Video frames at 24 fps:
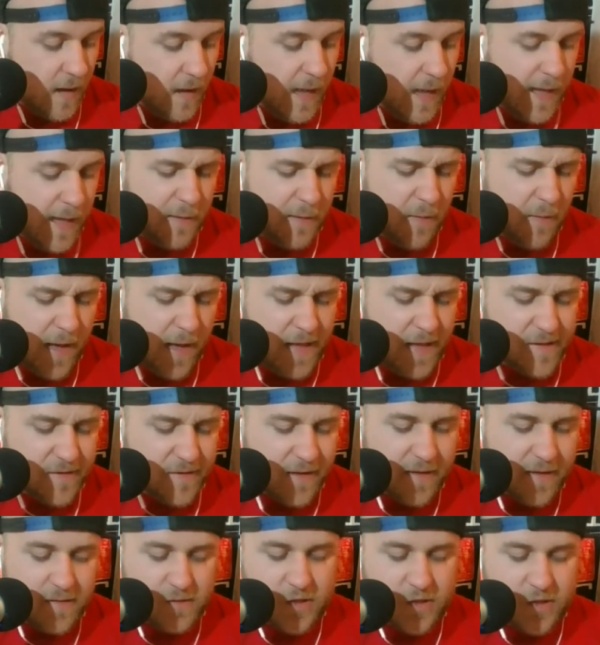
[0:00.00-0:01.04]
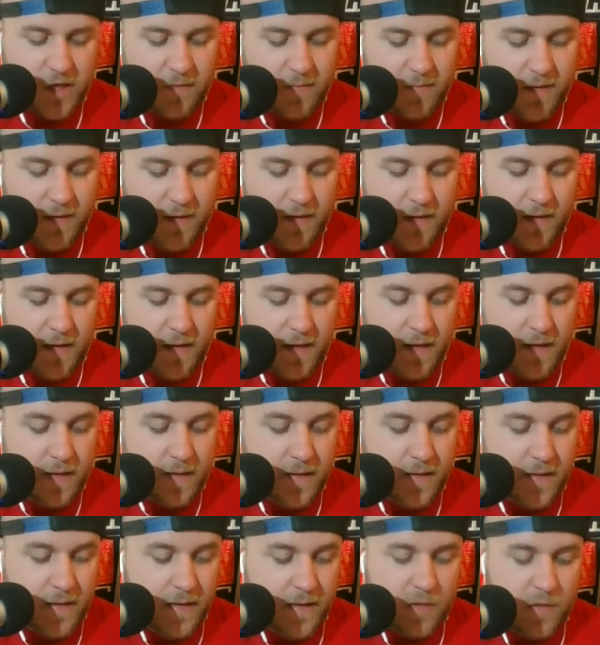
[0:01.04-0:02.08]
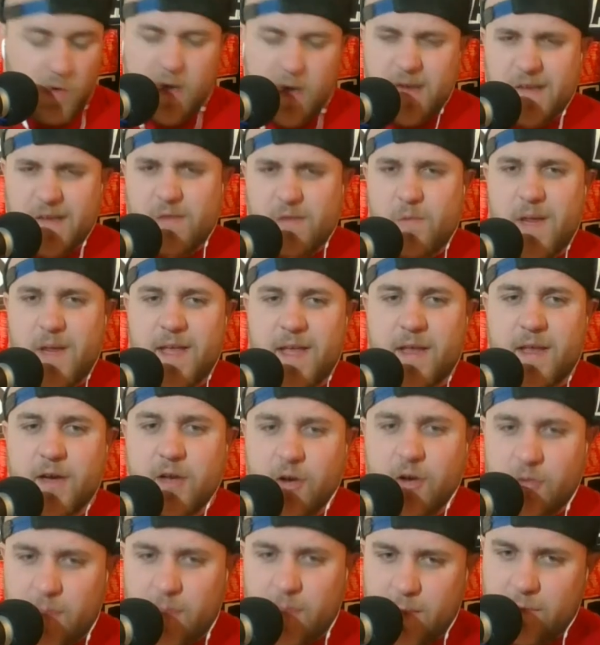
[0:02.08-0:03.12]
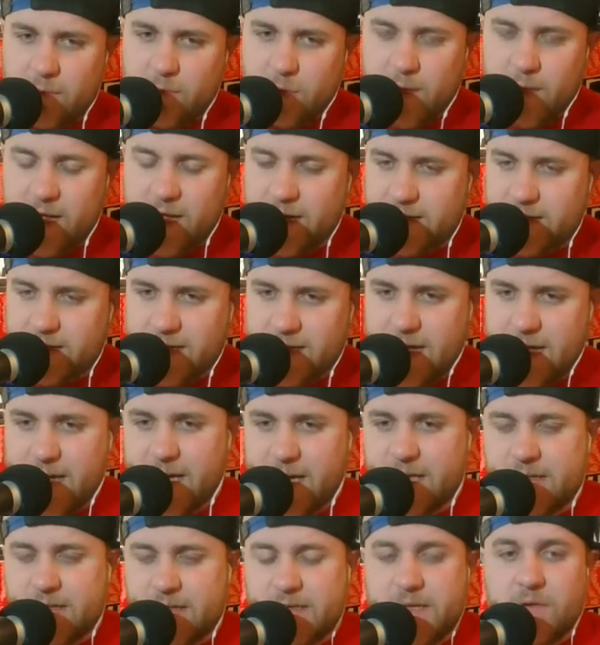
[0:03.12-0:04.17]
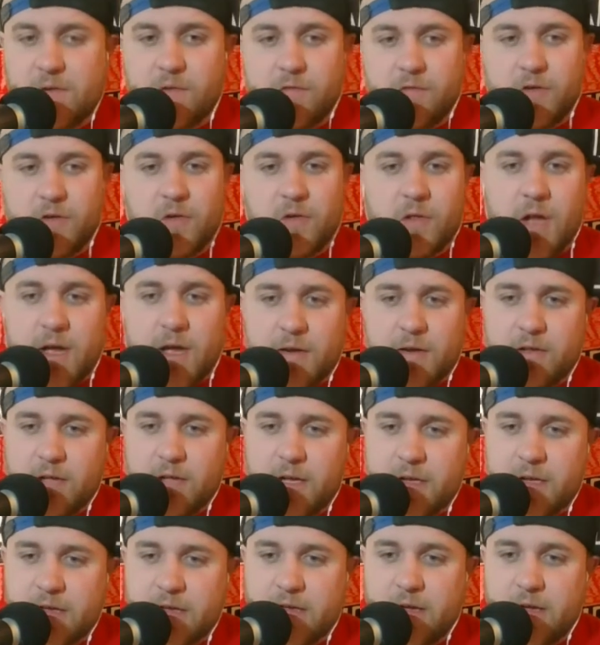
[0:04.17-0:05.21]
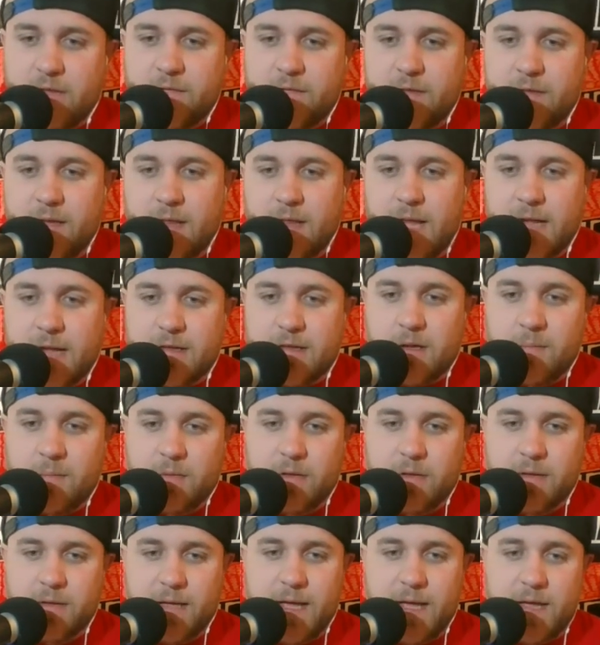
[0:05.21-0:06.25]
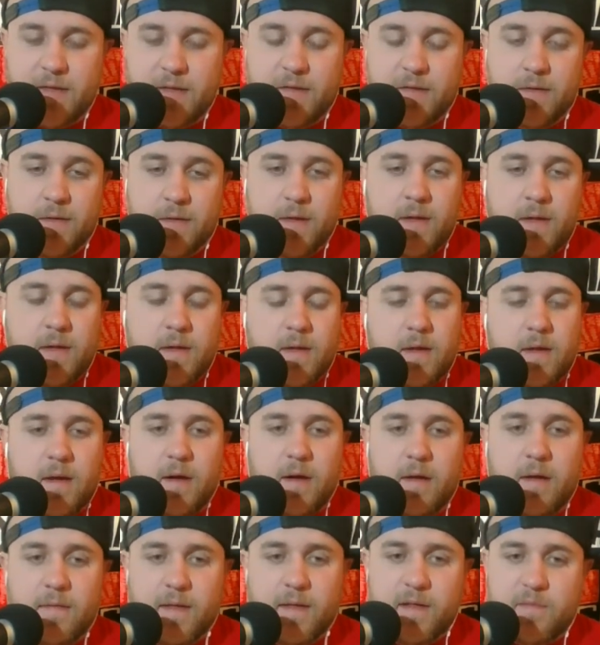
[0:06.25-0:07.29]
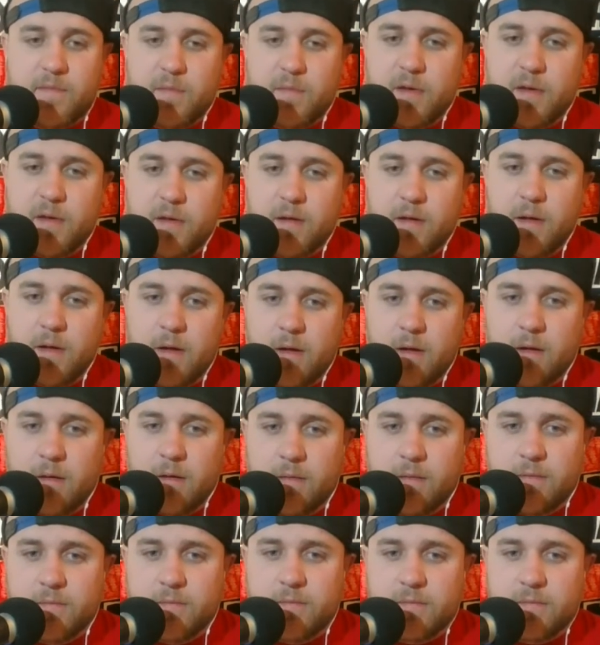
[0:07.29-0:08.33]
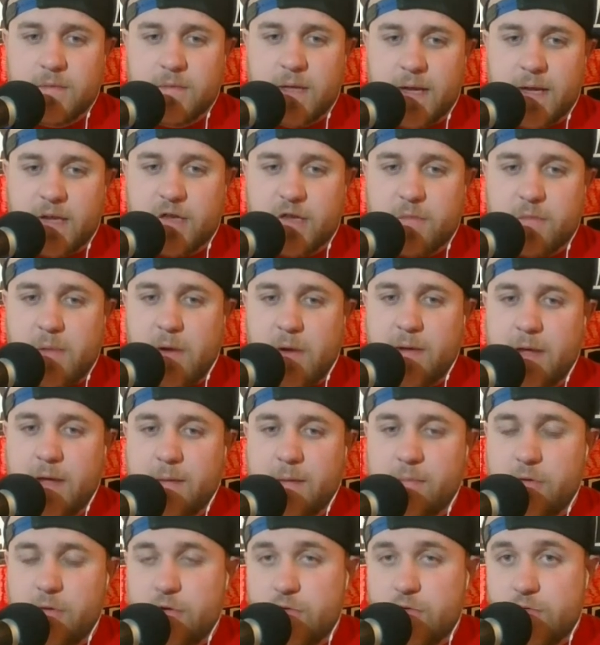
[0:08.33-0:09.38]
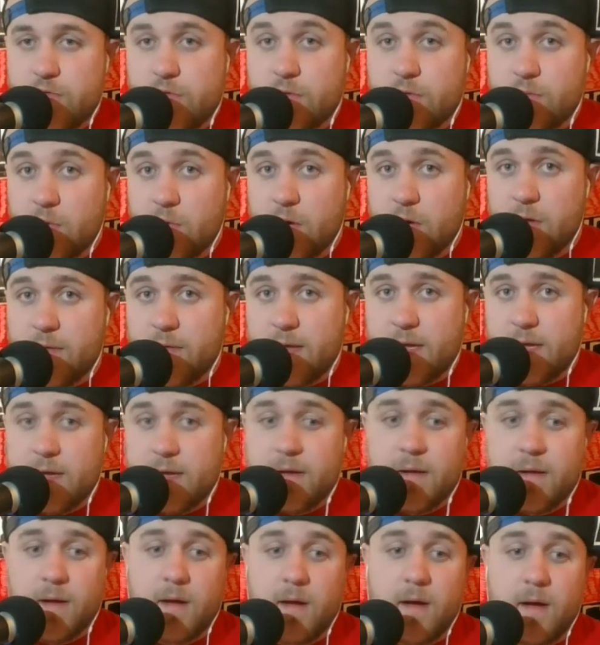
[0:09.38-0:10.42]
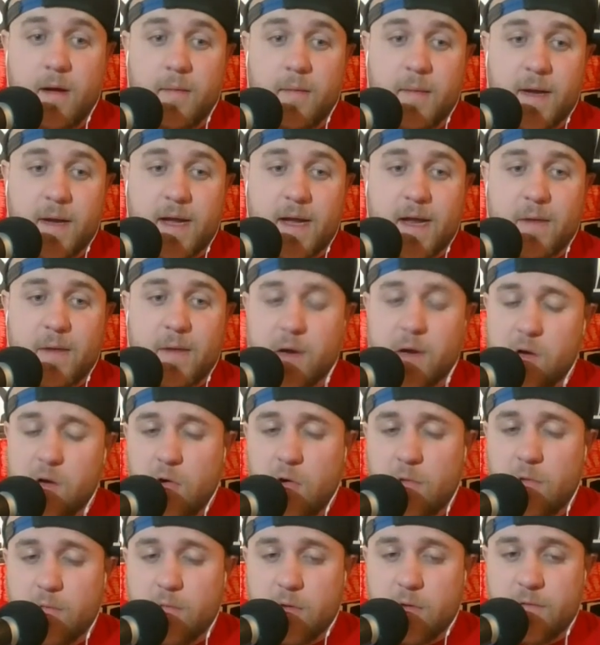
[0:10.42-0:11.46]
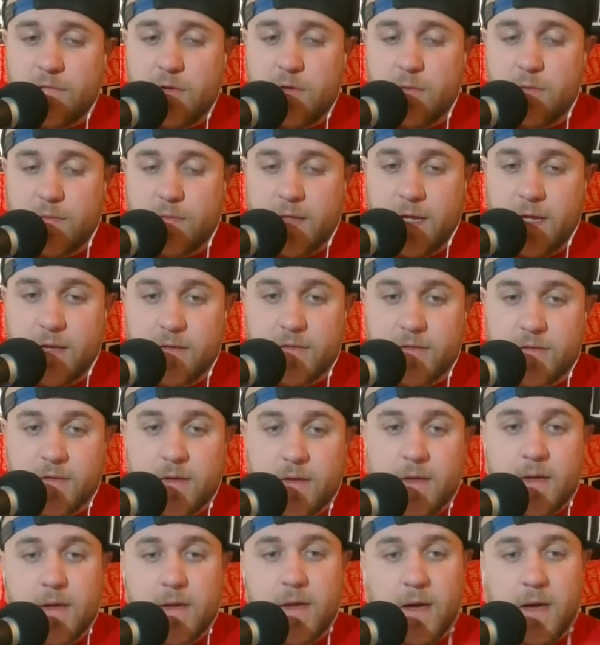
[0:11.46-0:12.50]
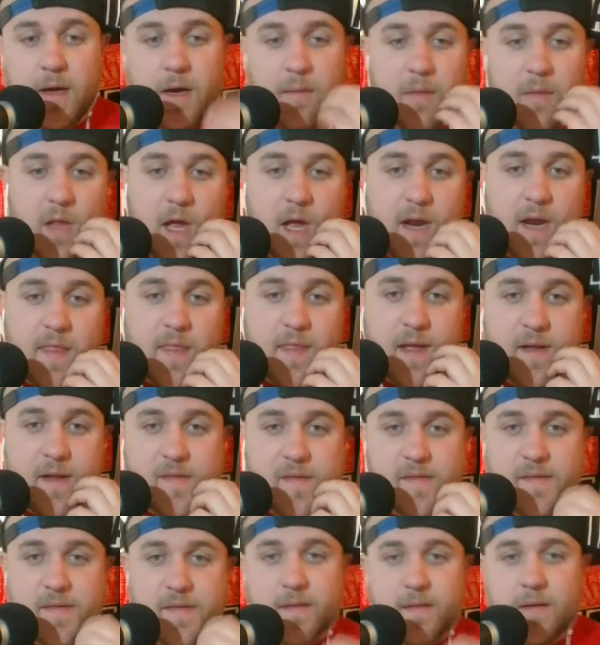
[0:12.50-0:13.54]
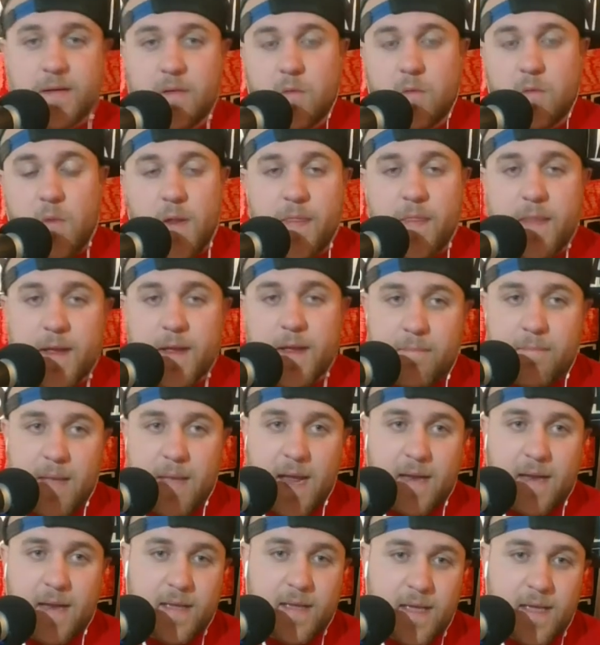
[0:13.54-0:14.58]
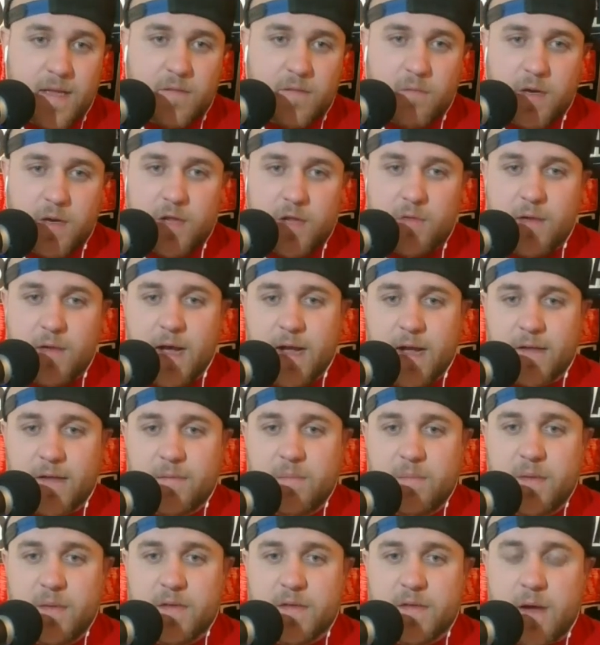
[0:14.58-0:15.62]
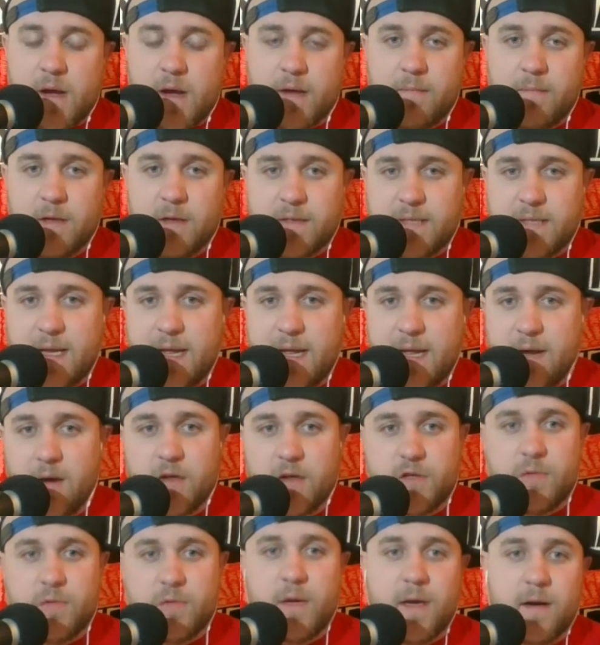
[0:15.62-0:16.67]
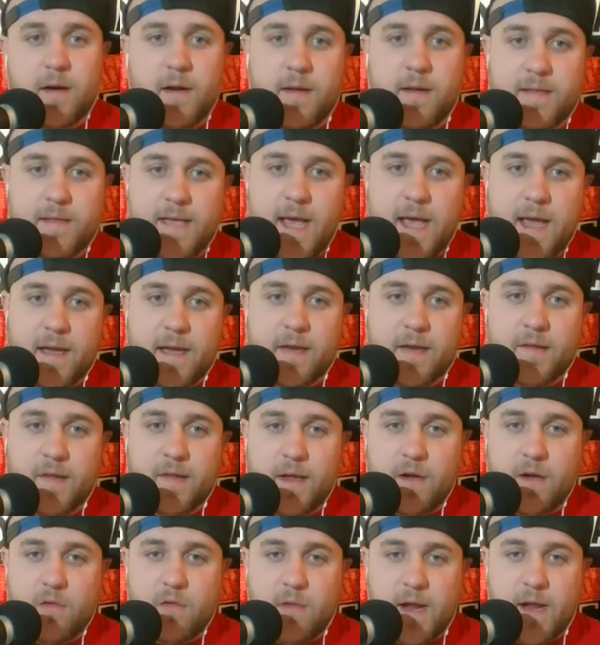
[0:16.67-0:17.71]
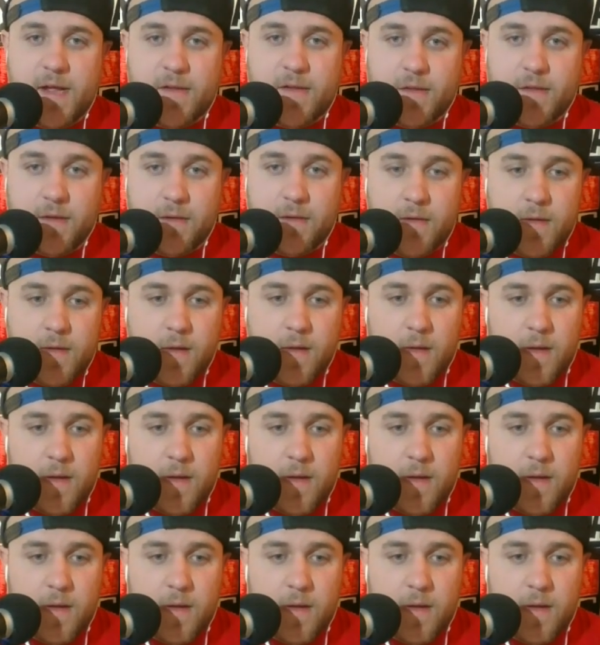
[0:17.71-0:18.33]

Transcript: Anyways, ladies and gentlemen, crazy week in WWE. Before we get into the NXT review, a lot of stuff in the last couple of days that's been I guess sprouting up newsworthy. I kind of want to go over a few things. A lot of things, or one thing mainly, is what you guys have been talking about today on Twitter and tagging us like crazy.